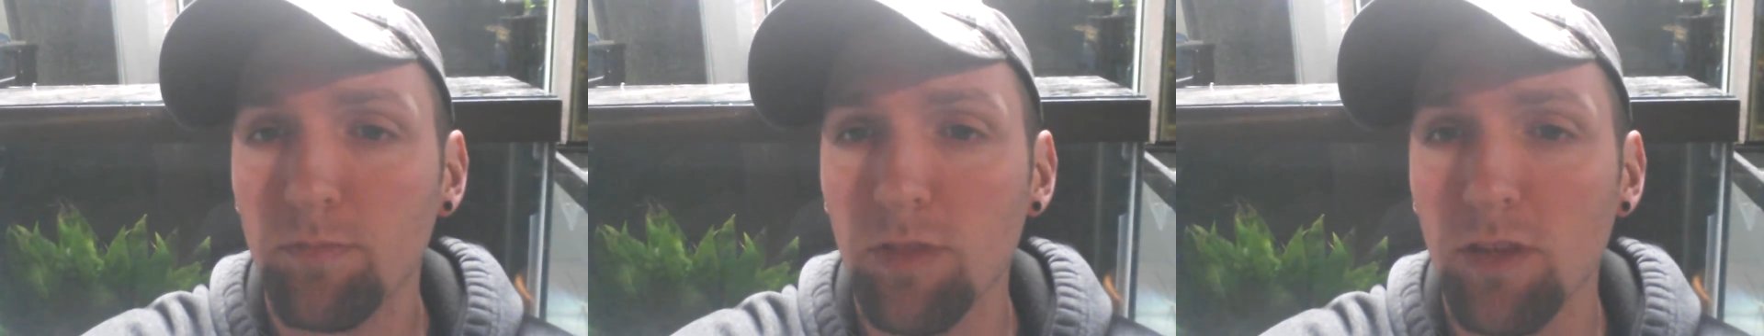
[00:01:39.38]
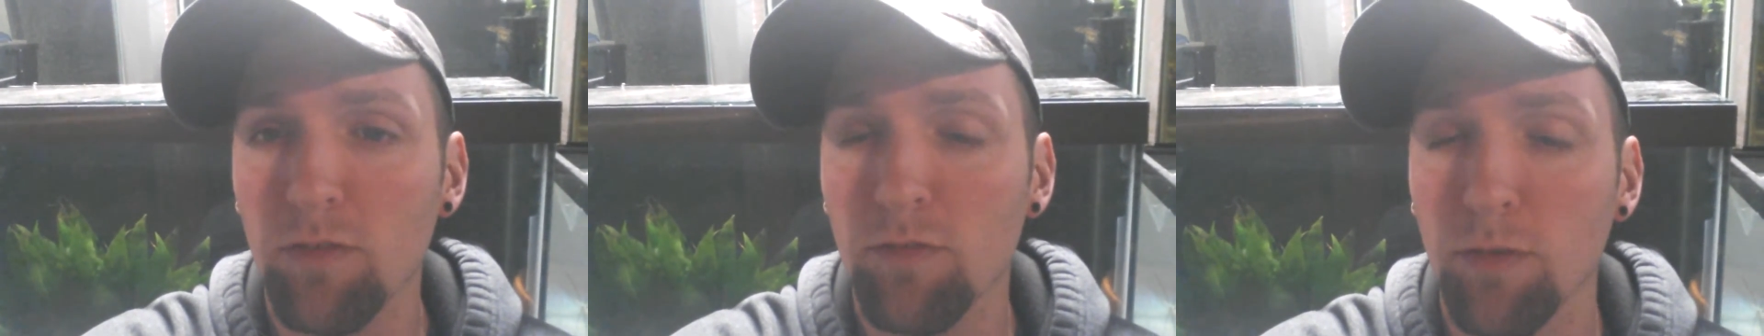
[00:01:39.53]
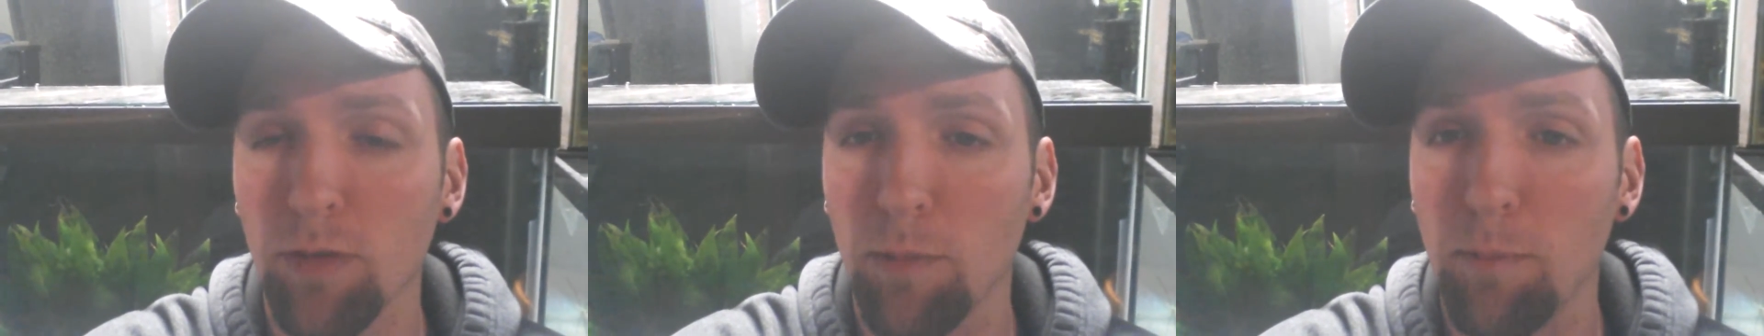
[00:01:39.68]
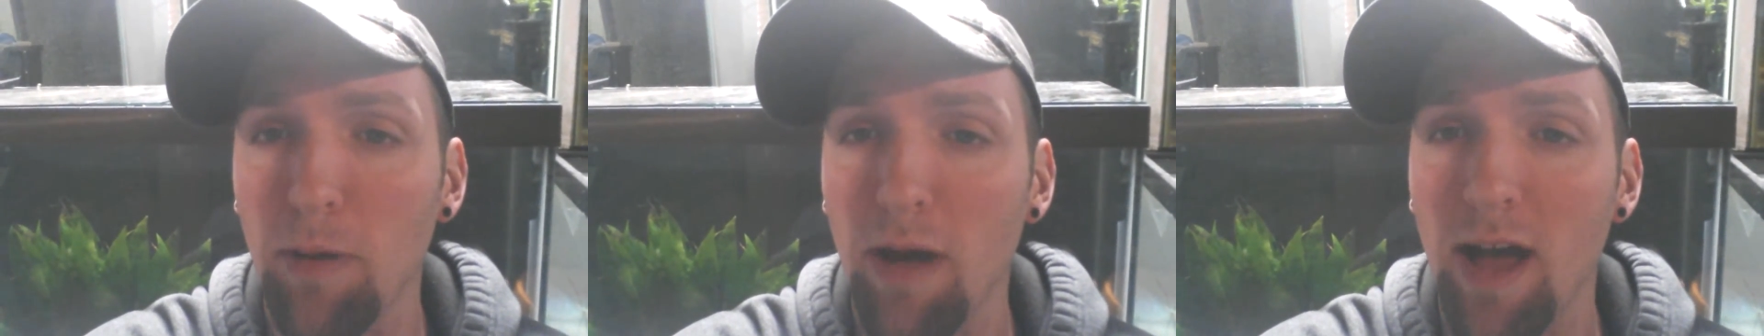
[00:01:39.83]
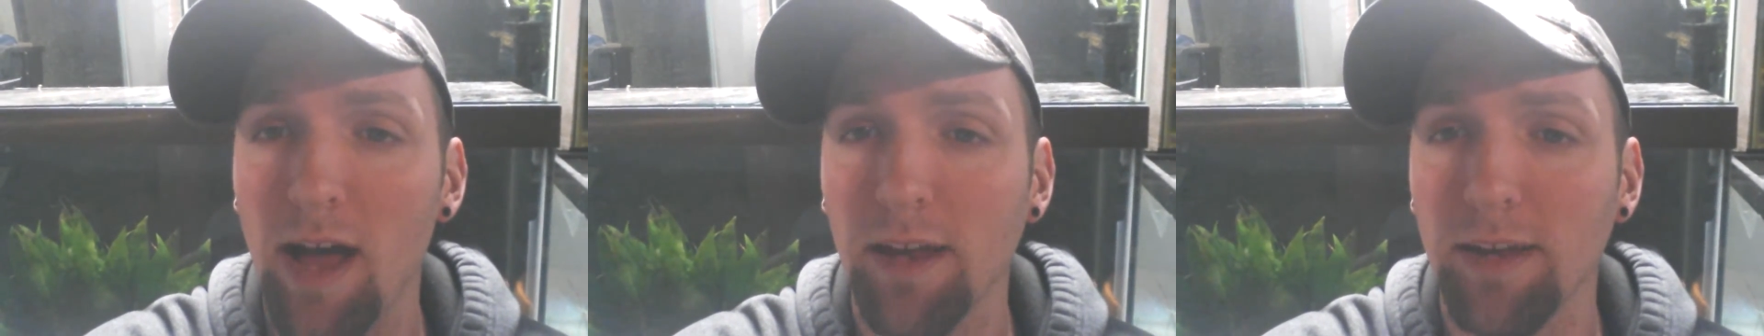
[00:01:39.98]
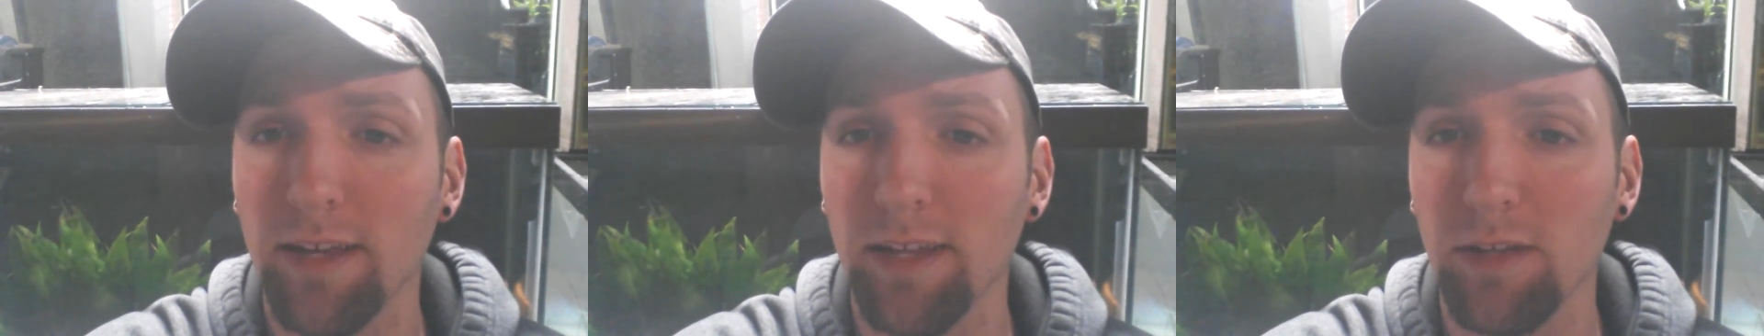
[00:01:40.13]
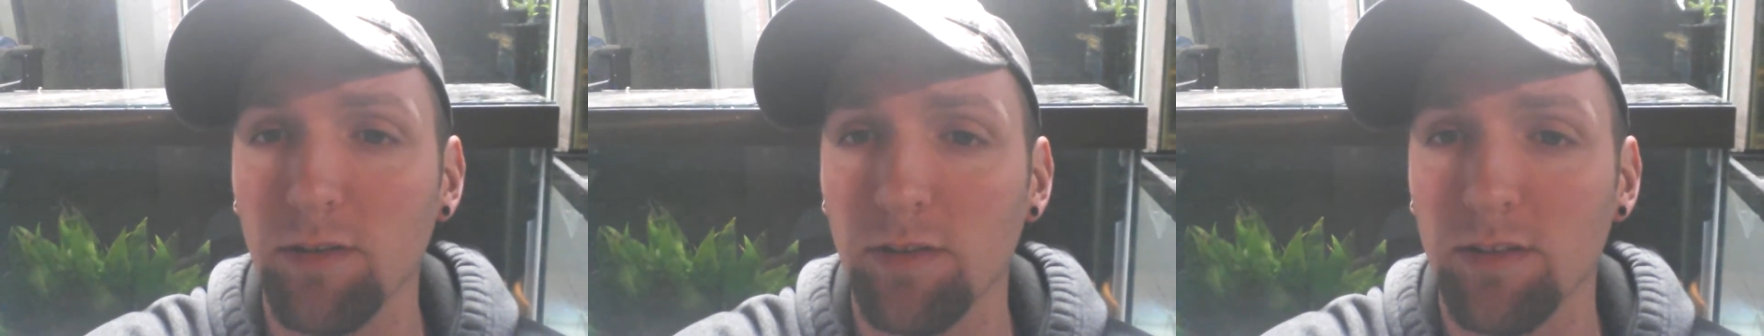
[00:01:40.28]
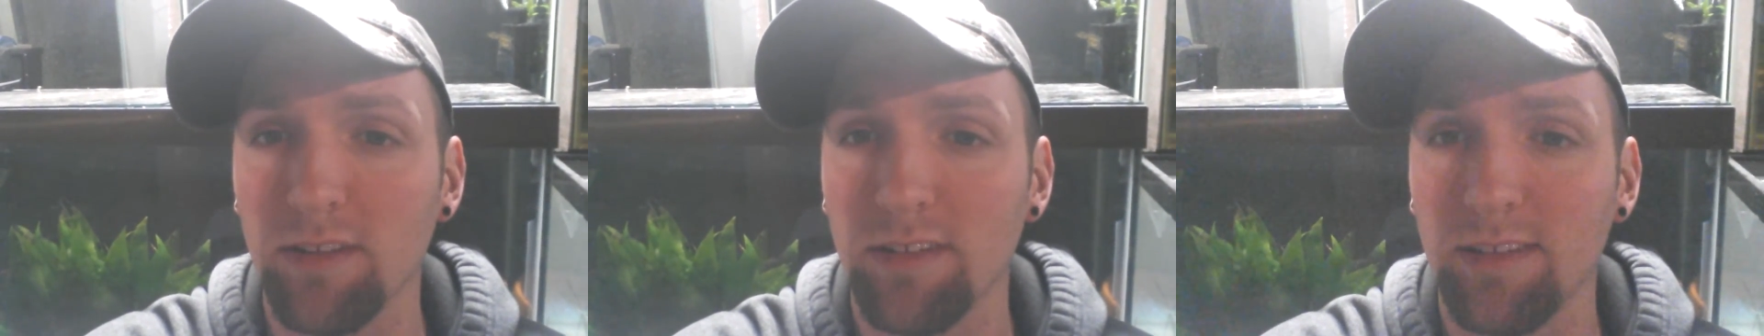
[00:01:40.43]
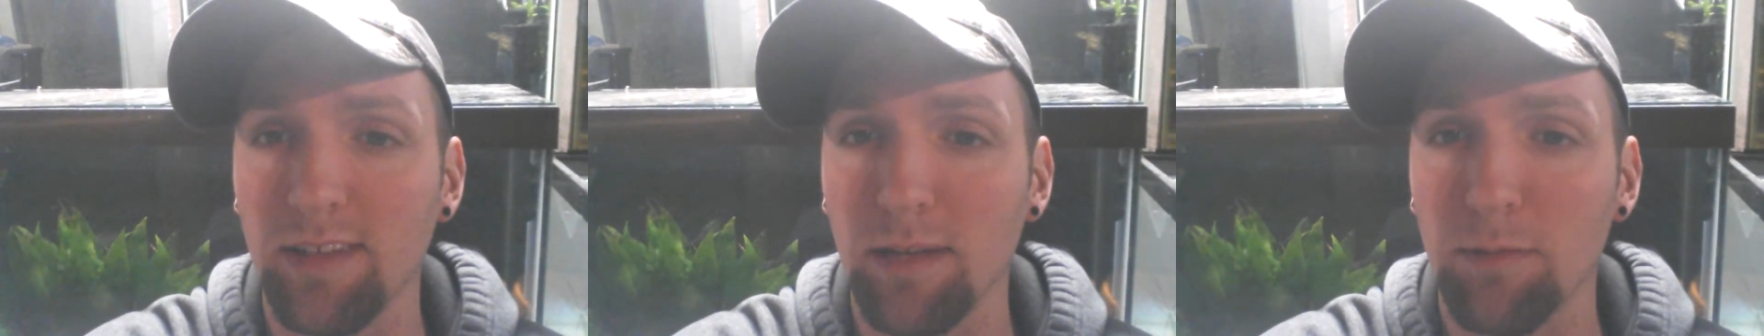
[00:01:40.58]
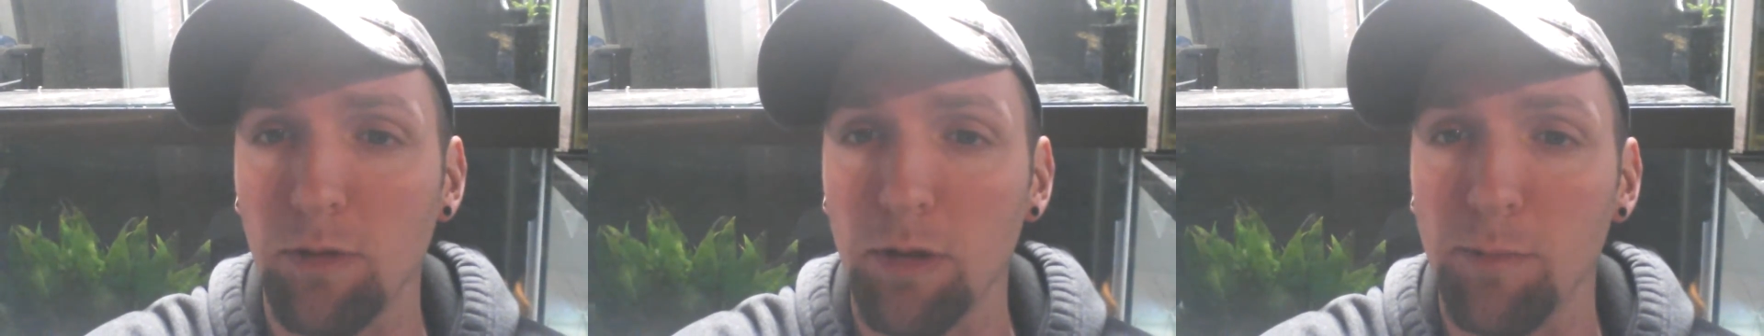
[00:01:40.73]
From the pond that you can
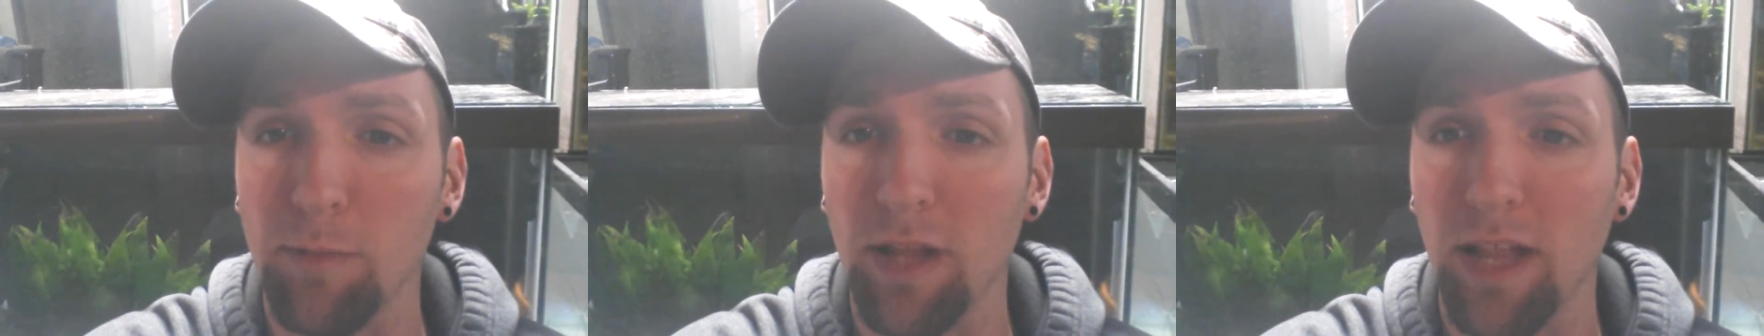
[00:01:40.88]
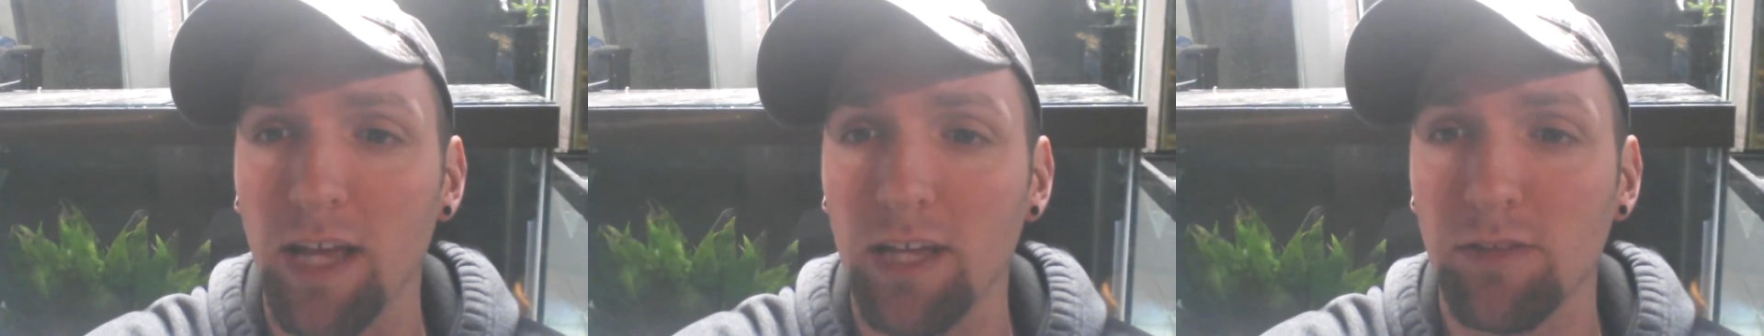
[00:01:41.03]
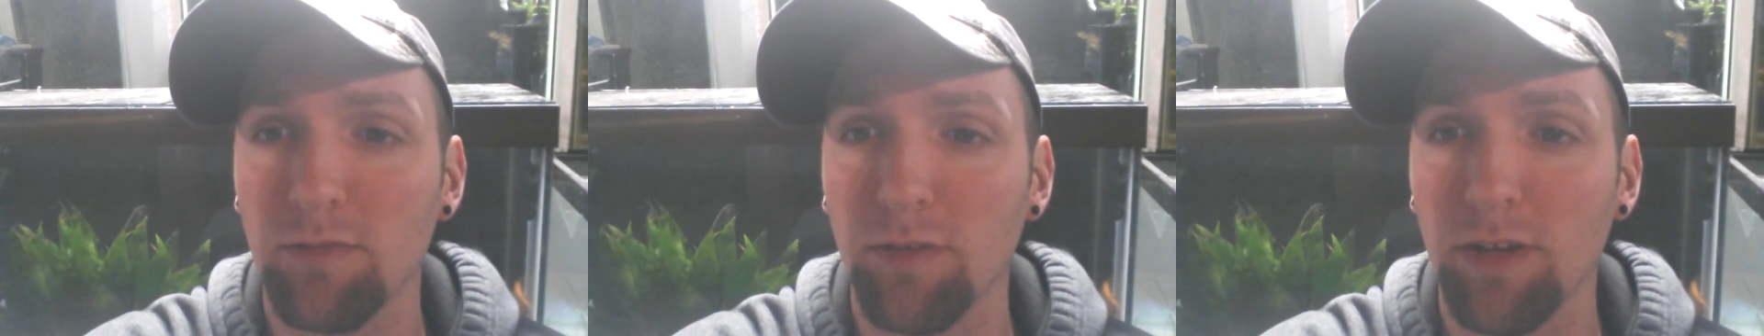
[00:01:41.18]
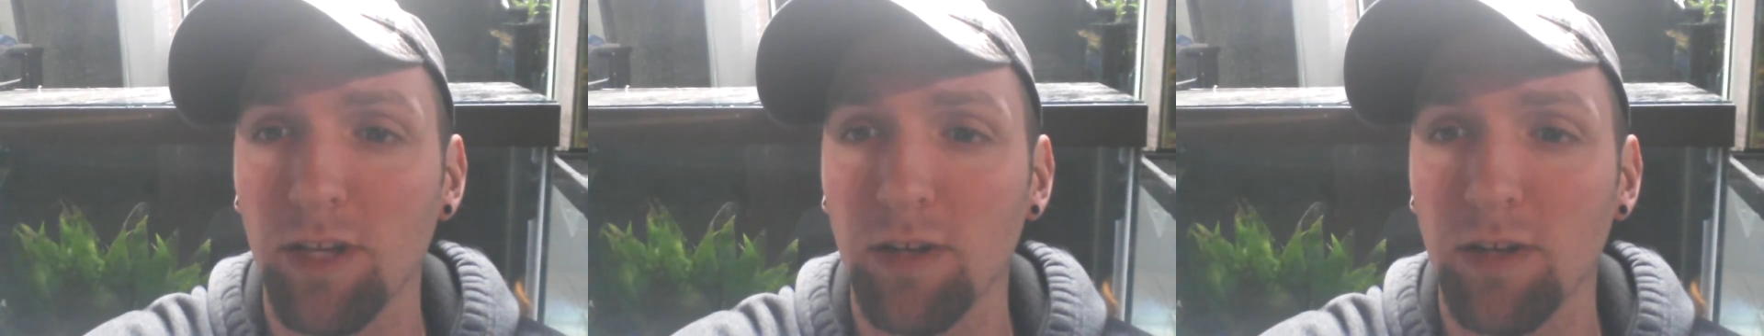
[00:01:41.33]
see in one of my last